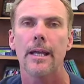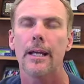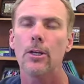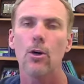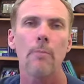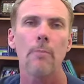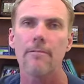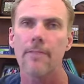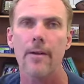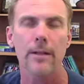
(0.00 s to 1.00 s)
and I know
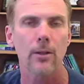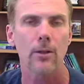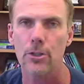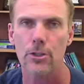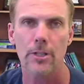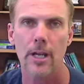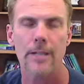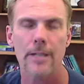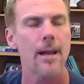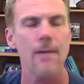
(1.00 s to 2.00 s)
my very largest
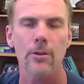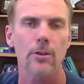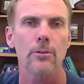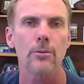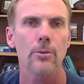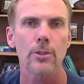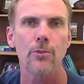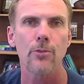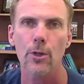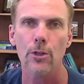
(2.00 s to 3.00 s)
case ever was
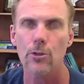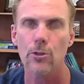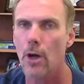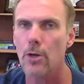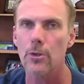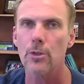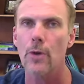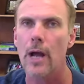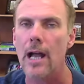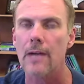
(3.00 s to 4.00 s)
4,200
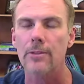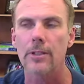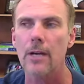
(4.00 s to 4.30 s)
grafts,